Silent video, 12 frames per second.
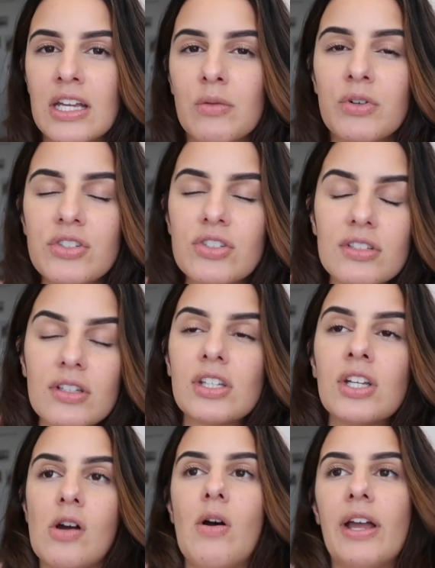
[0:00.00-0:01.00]
which
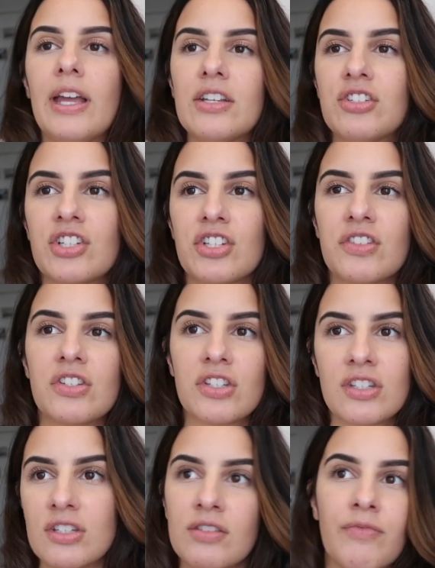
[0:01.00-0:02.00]
I guess she just,
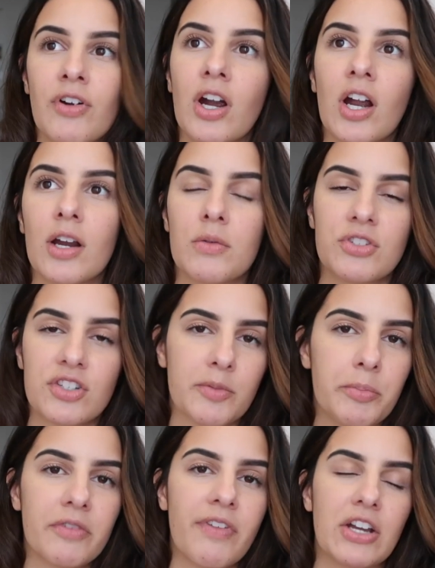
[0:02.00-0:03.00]
for her, it was just a
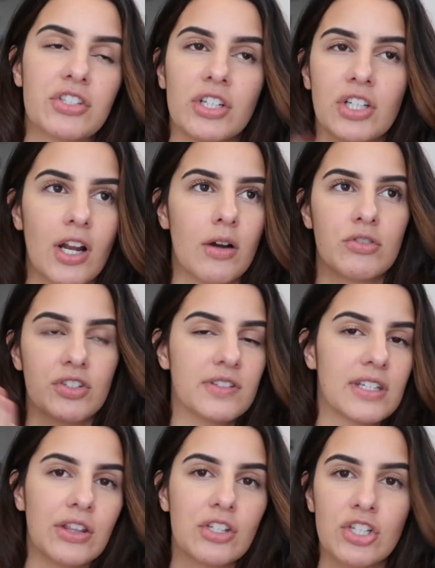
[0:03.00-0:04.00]
profession,
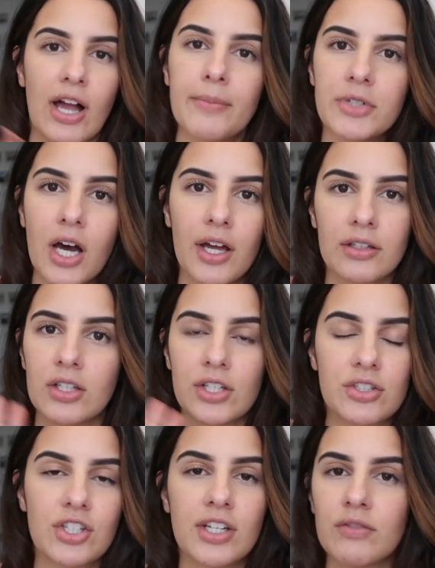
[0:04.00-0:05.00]
just get the job done. And
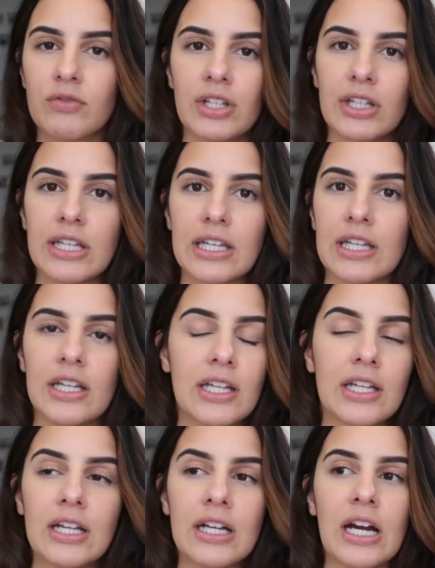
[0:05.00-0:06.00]
she didn't really,
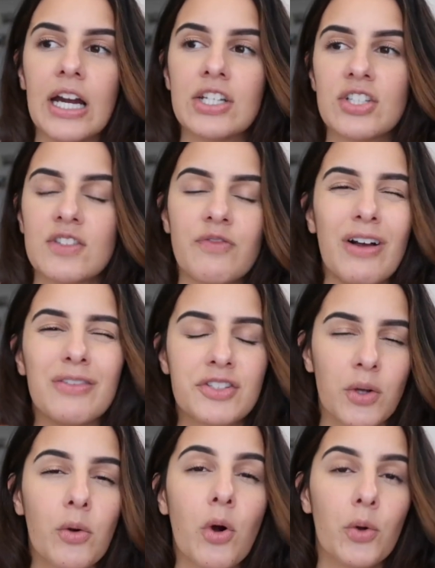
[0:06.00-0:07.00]
it just felt
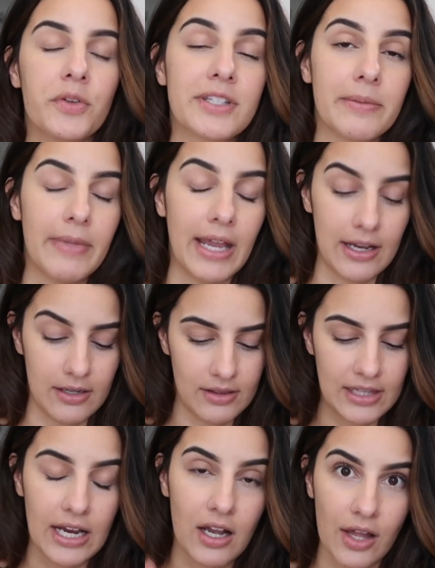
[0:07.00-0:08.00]
so cold to me.
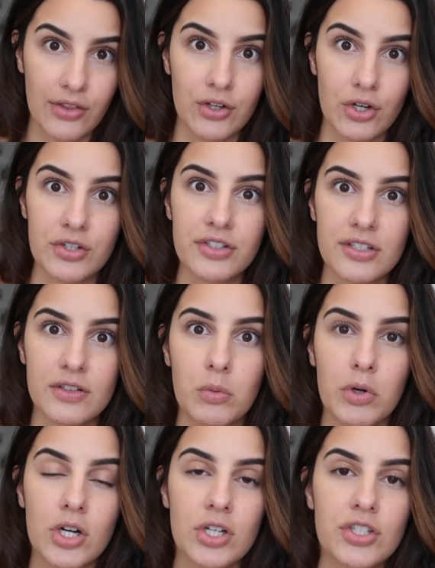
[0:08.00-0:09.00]
Thank God the nurses
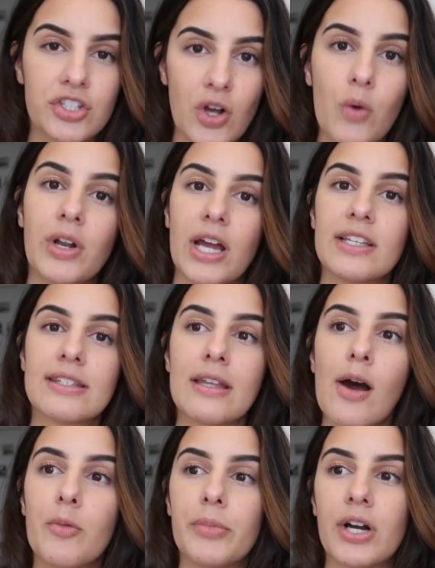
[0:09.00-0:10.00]
were so nice
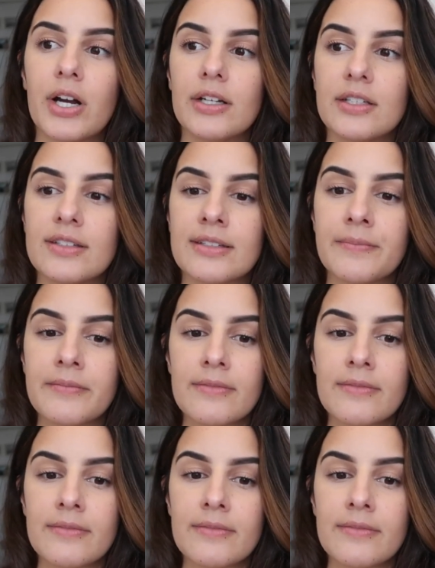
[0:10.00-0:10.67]
though, because